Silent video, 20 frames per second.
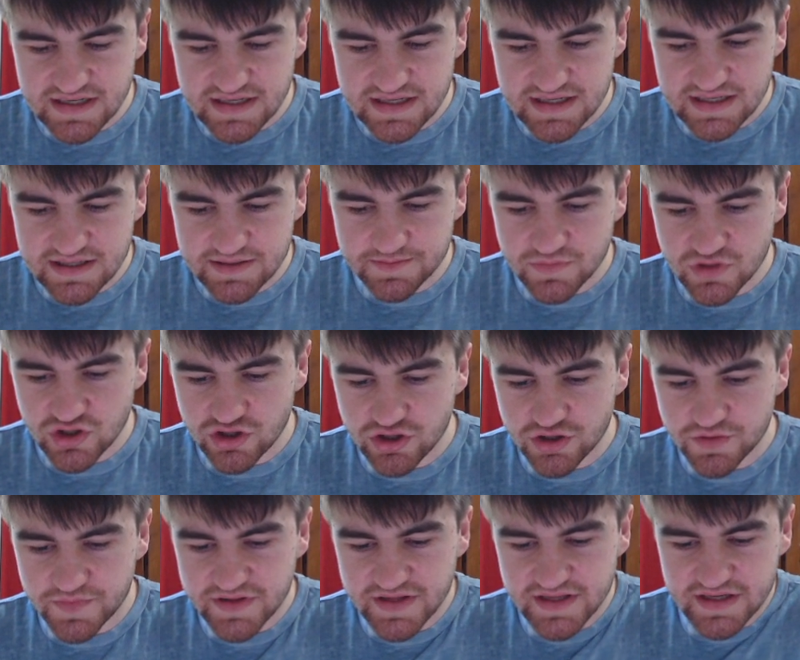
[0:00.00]
Um,
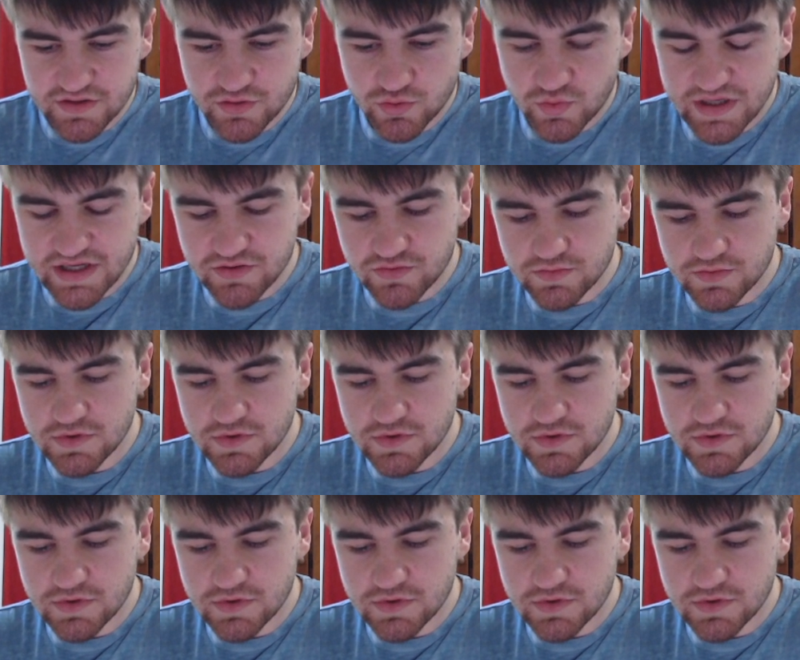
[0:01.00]
her playing a wing